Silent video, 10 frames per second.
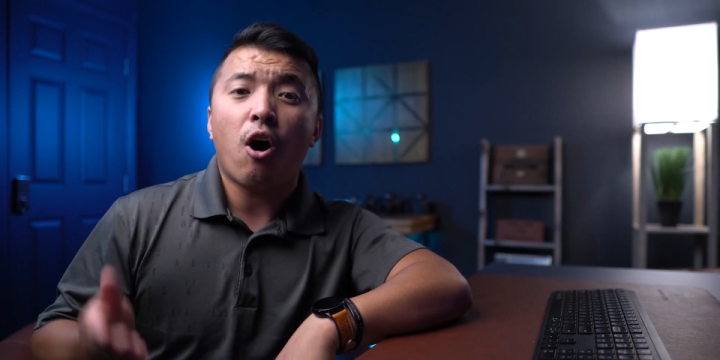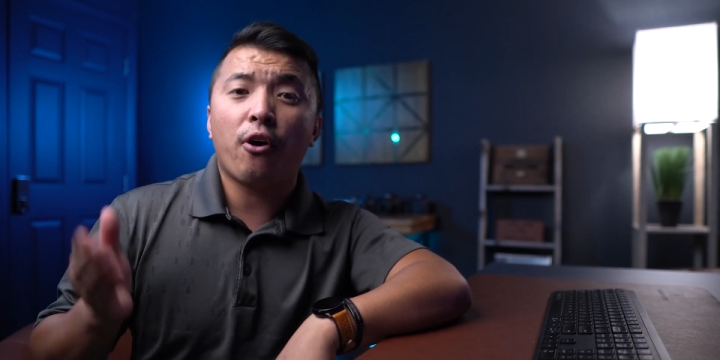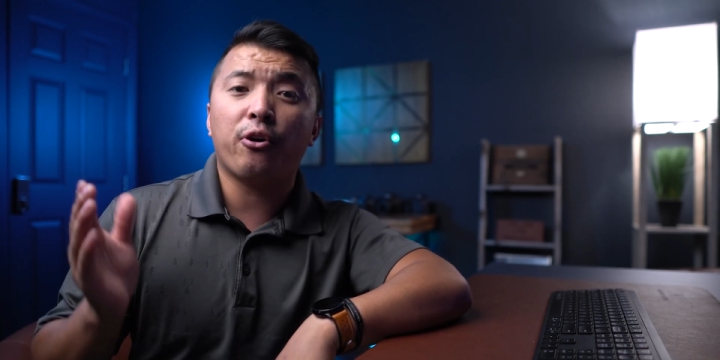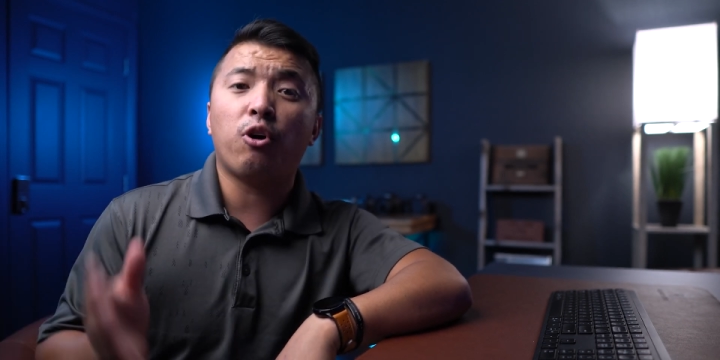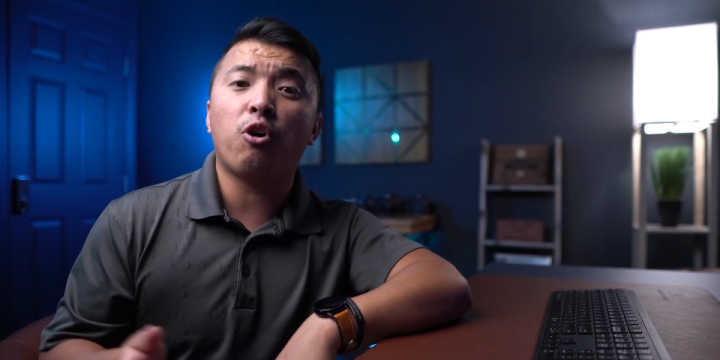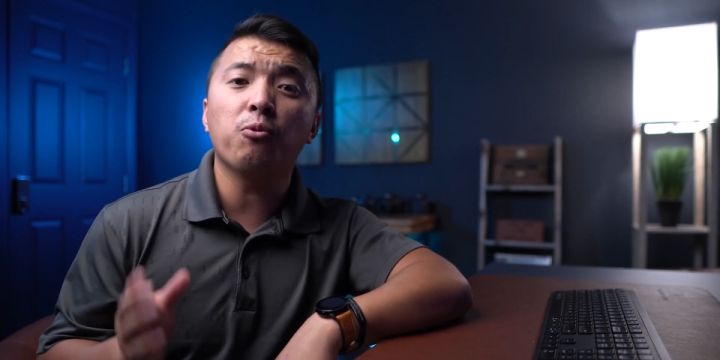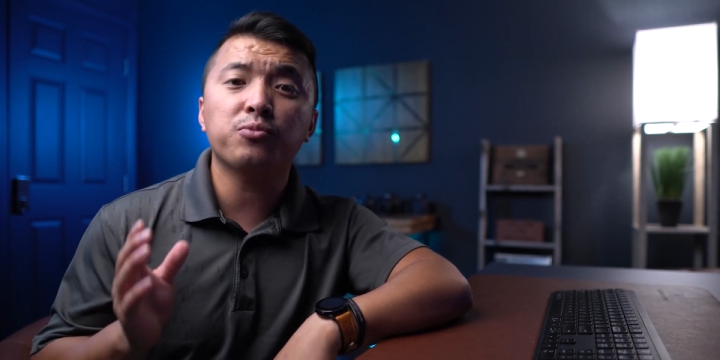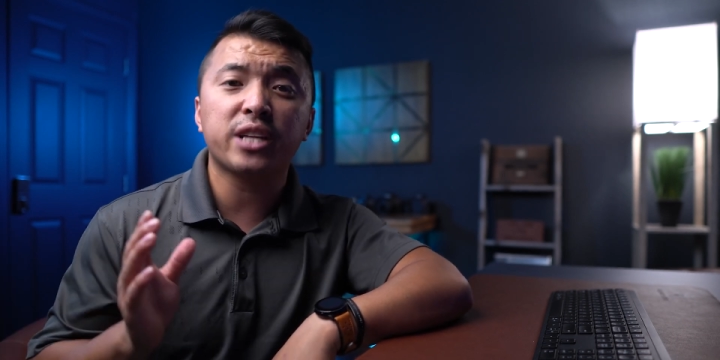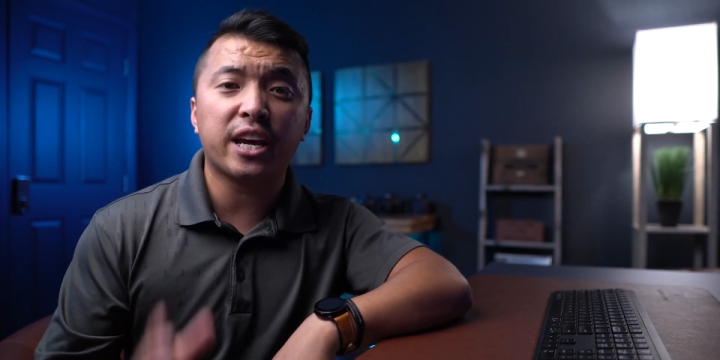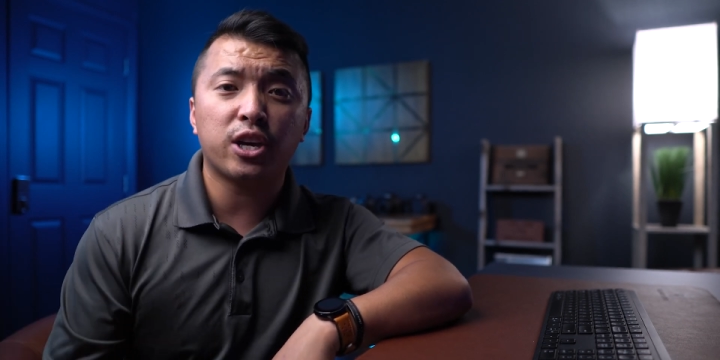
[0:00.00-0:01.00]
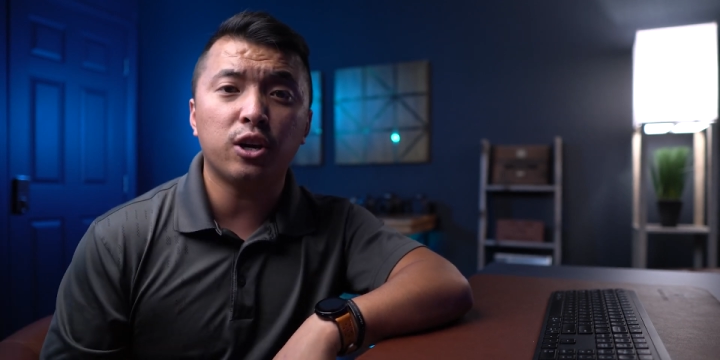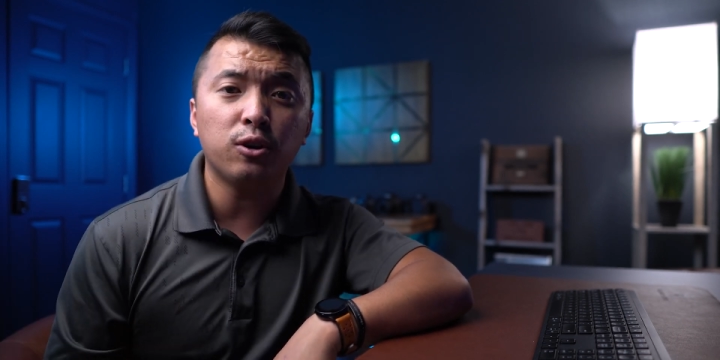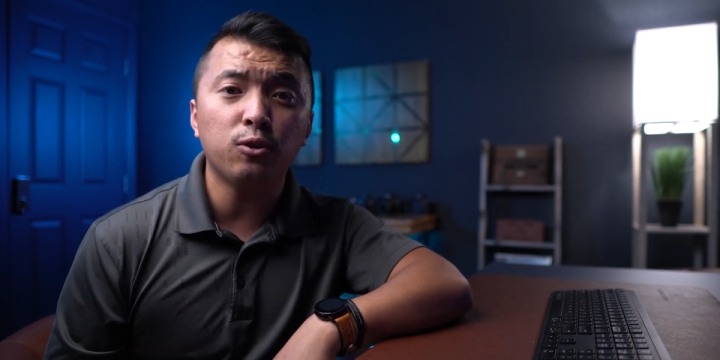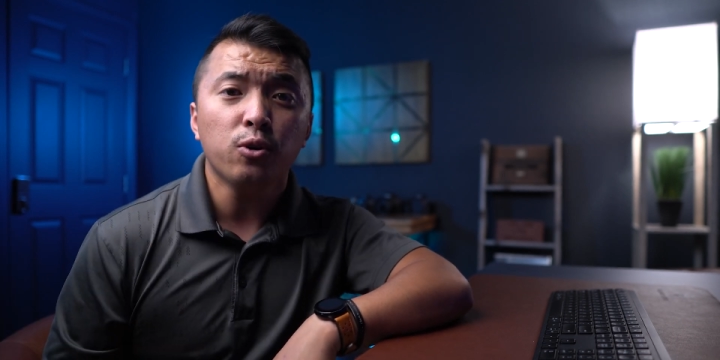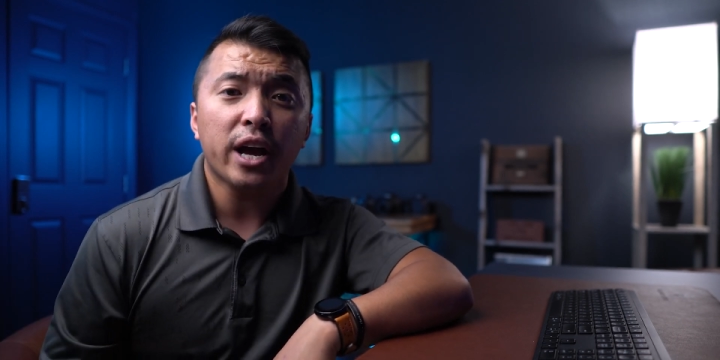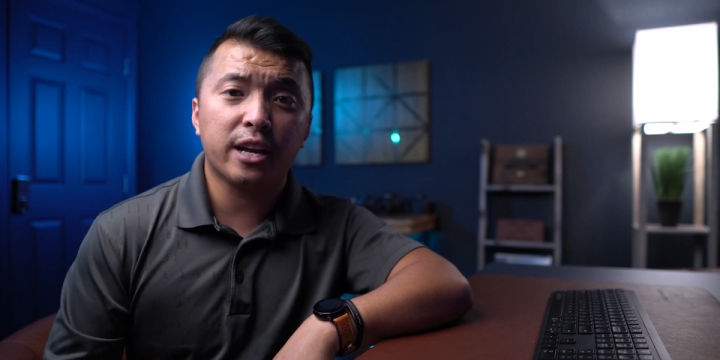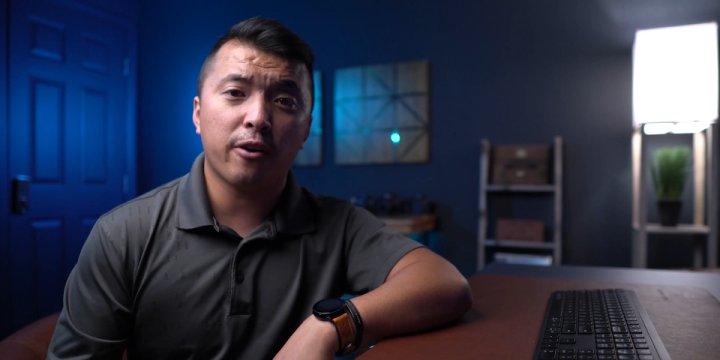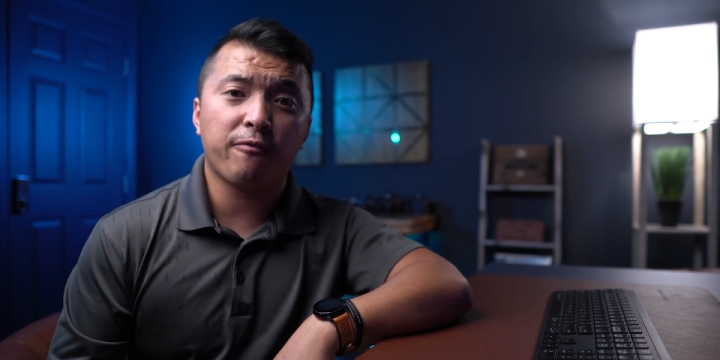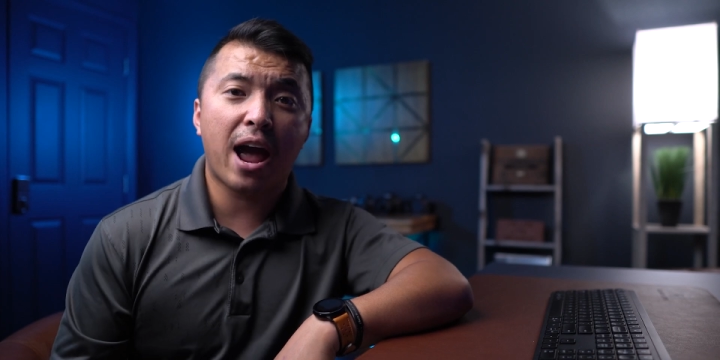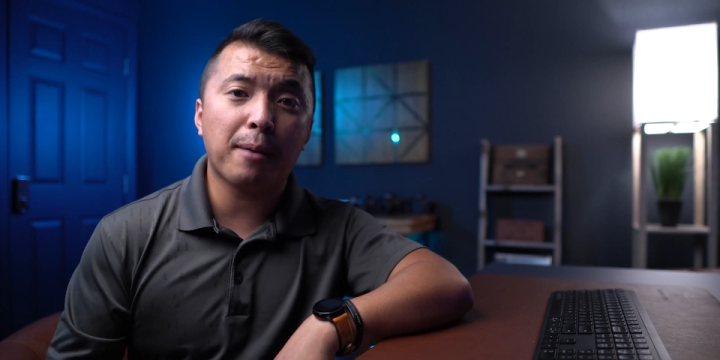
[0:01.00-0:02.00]
are the homes that you and
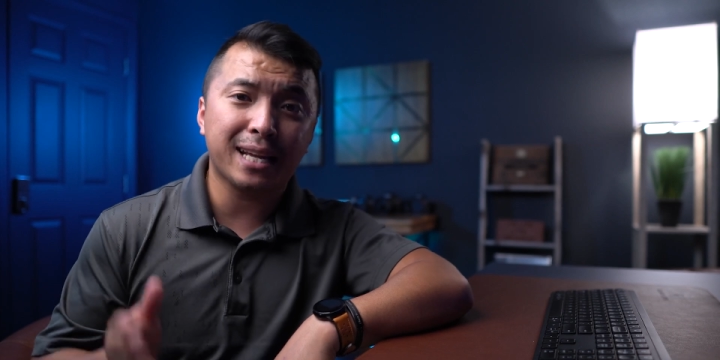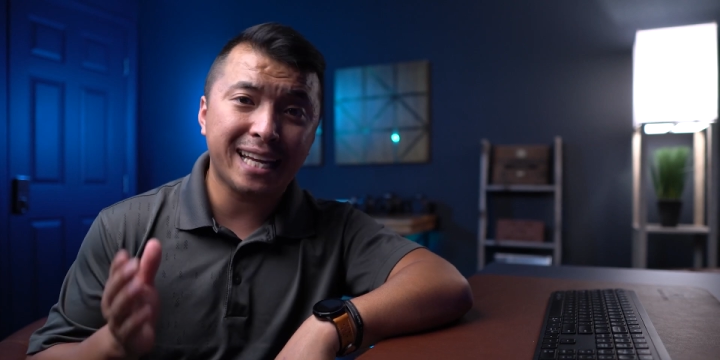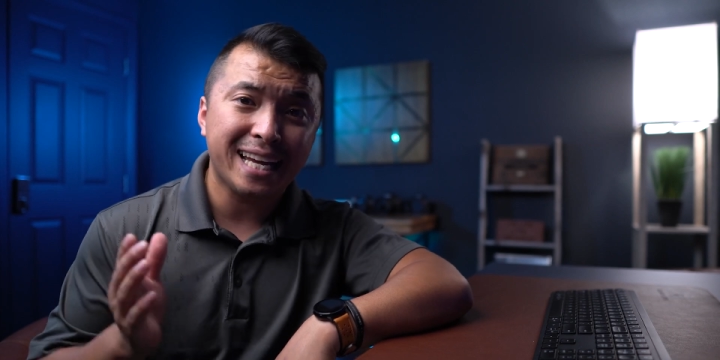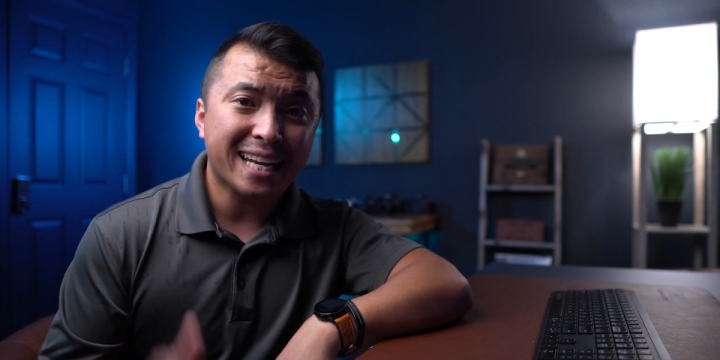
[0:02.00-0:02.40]
your family